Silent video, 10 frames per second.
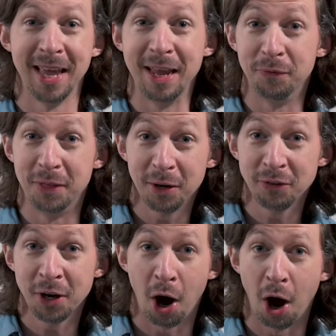If there's
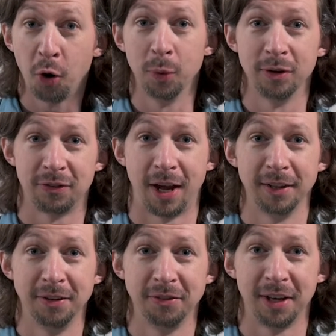an awkward
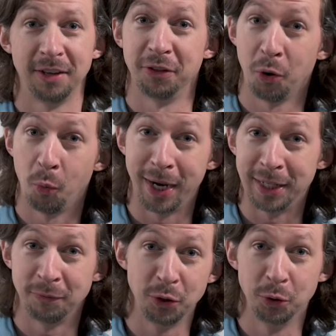silence as they're
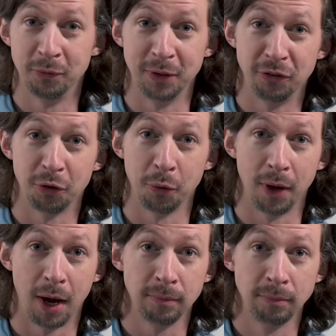waiting for you to finish your
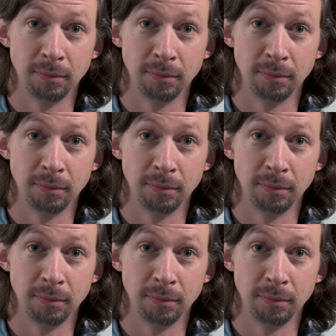thought,